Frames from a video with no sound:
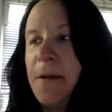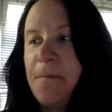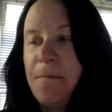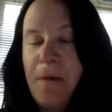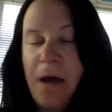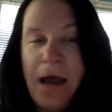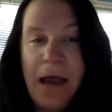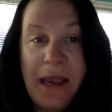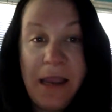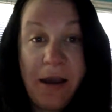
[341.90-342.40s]

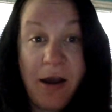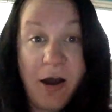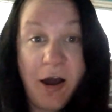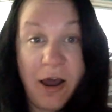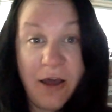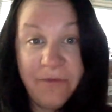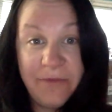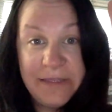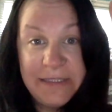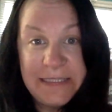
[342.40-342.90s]
My
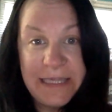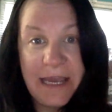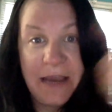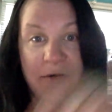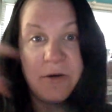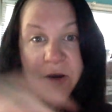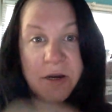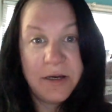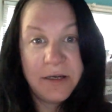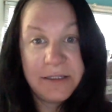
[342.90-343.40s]
office
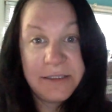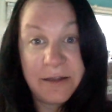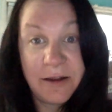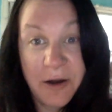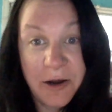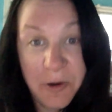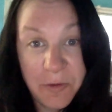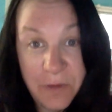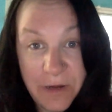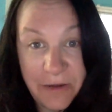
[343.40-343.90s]
hours
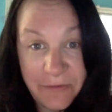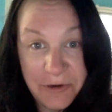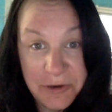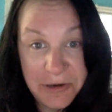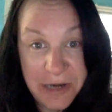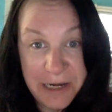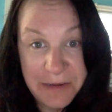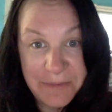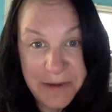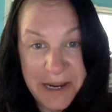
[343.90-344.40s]
are whenever you
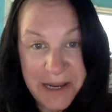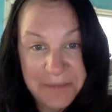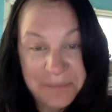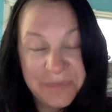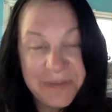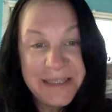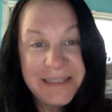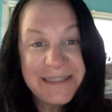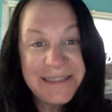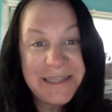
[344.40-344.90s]
need me.
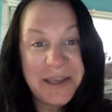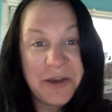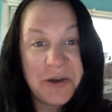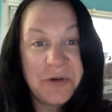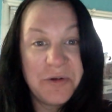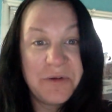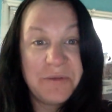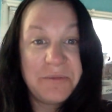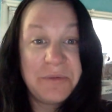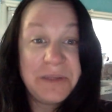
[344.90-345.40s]

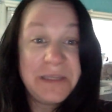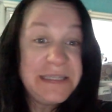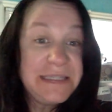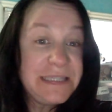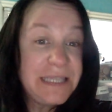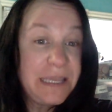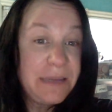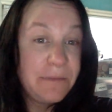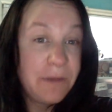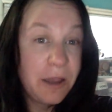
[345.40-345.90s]
So please
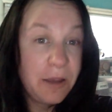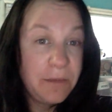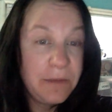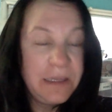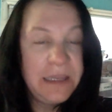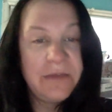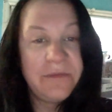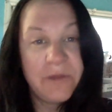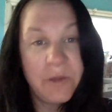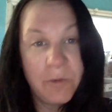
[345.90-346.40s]
email
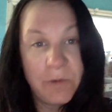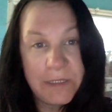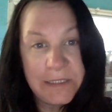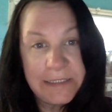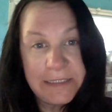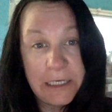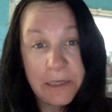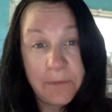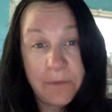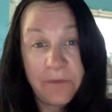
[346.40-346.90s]
me if you want to
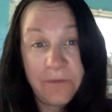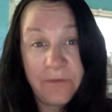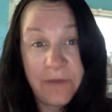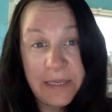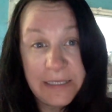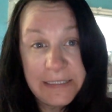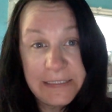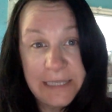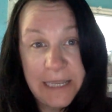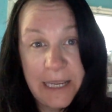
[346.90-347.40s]
set up a
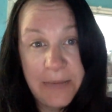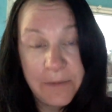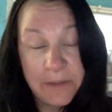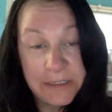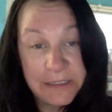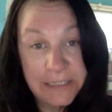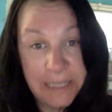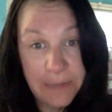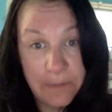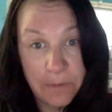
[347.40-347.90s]
FaceTime or
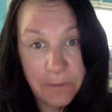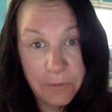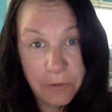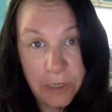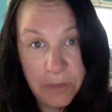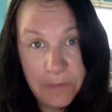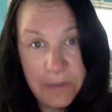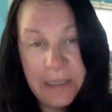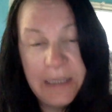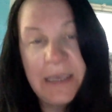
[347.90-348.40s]
Skype
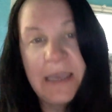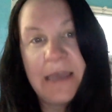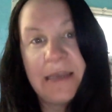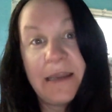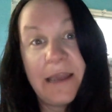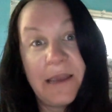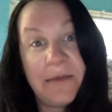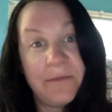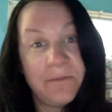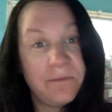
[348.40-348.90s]
appointment, and
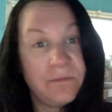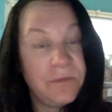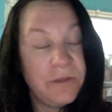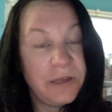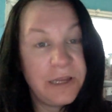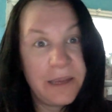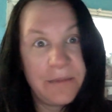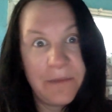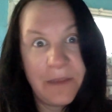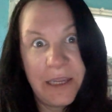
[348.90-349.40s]
I
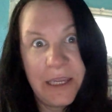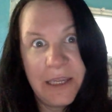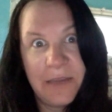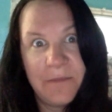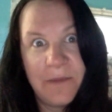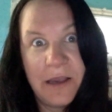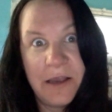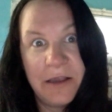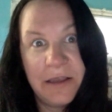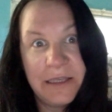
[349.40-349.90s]
look at my
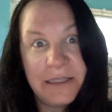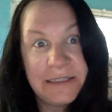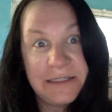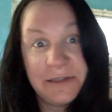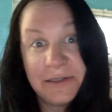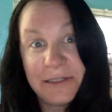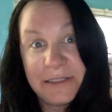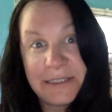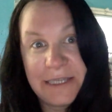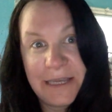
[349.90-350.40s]
email a
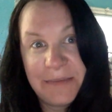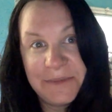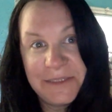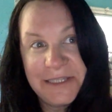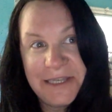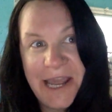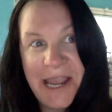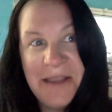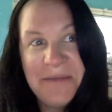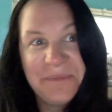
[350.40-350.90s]
zillion times a
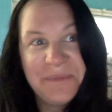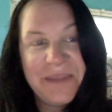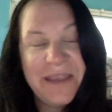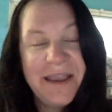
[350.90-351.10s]
day.